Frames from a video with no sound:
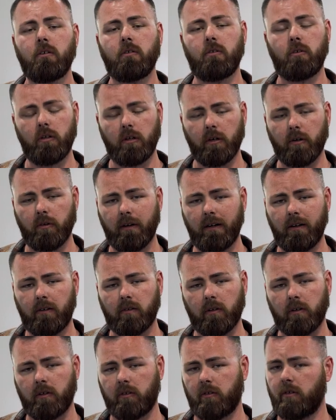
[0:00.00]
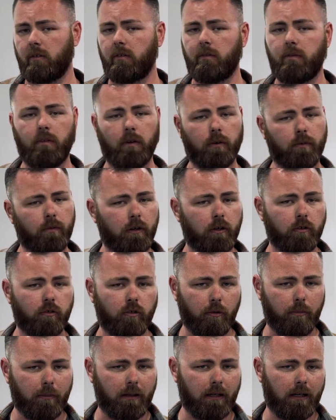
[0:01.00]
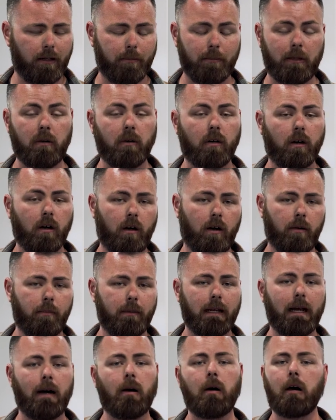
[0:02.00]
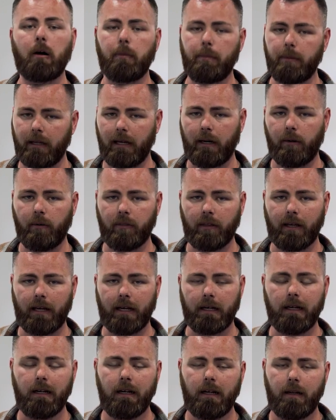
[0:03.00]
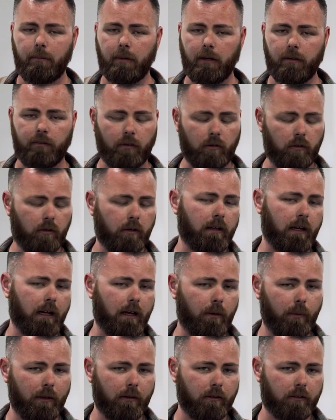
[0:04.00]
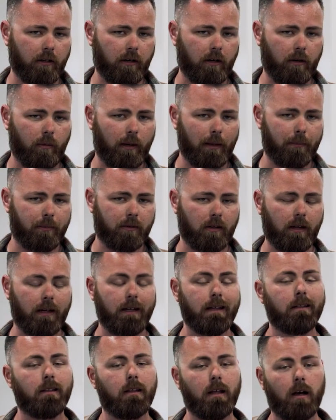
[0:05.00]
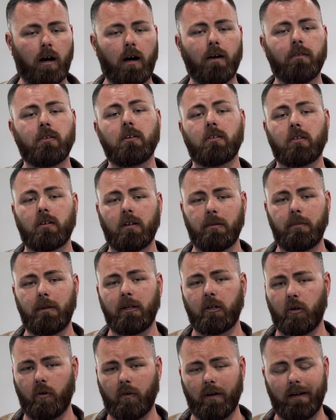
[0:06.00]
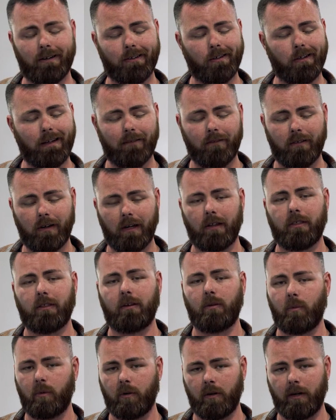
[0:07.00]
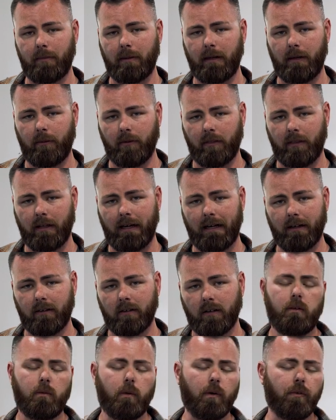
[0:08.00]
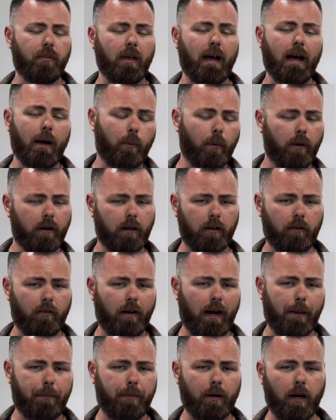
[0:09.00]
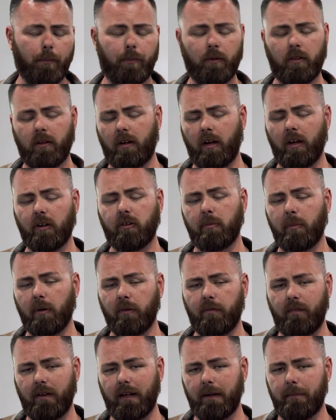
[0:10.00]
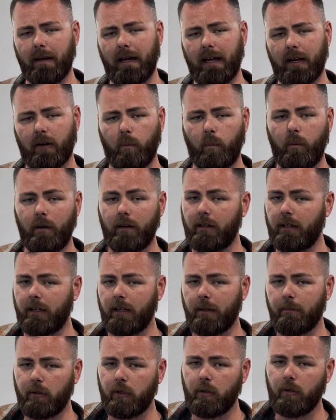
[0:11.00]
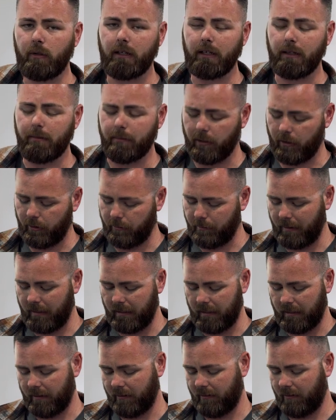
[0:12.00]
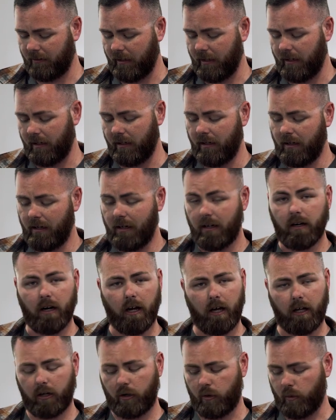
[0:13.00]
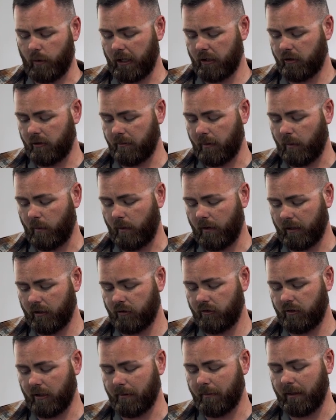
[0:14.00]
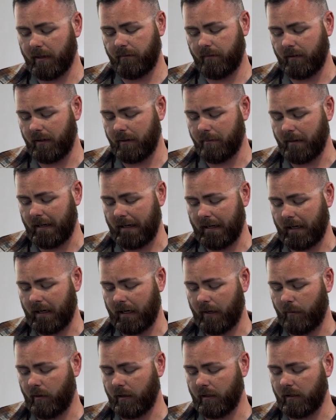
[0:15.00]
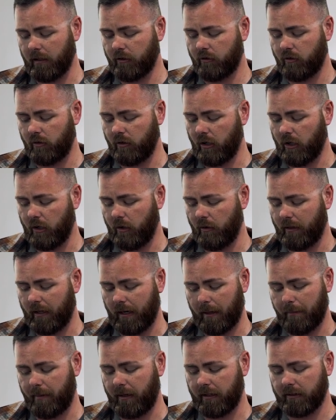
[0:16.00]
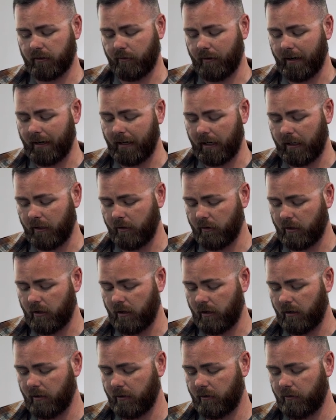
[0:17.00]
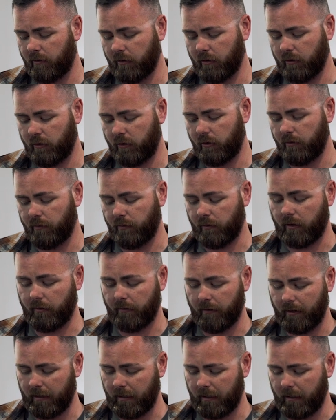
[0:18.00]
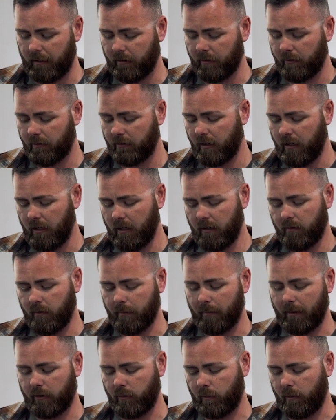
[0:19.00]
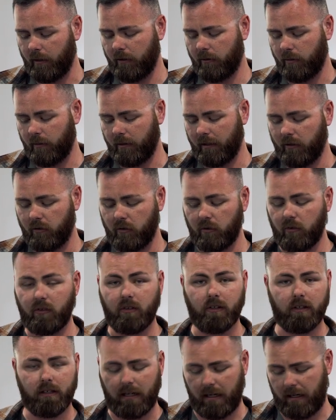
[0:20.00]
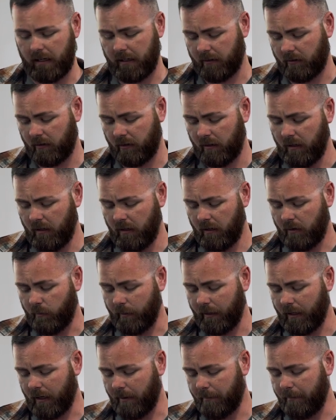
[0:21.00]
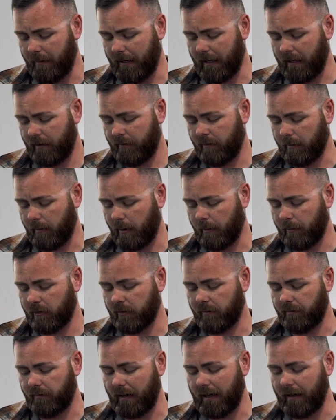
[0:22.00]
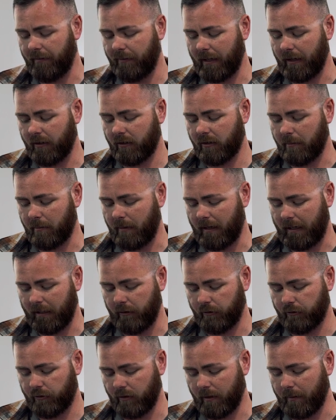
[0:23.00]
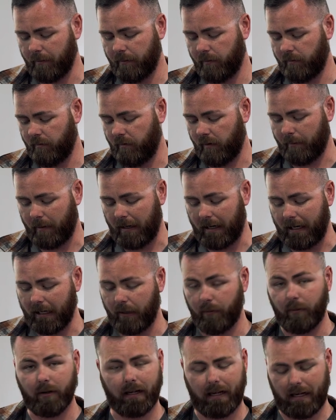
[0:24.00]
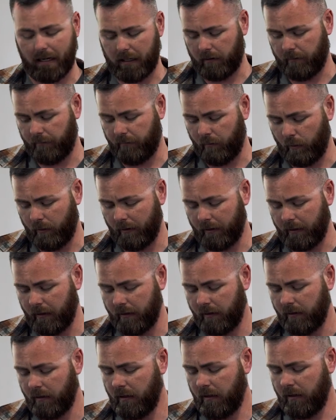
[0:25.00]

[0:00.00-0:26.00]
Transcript: Do your research. Feel free to shoot me an email, call me, I'll help you out with that. But if you're looking at wheels on our website, the offset's gonna be correct, so you have nothing to worry about with that. With that, we're gonna wrap it up with a customer feedback. William, you emailed me and said, not a question, but wanna share my feedback. I wanna let you know that I bought the radiator guards for the two front radiators for my 2022 C8. We got back from almost a 5,000 mile trip from Iowa to California.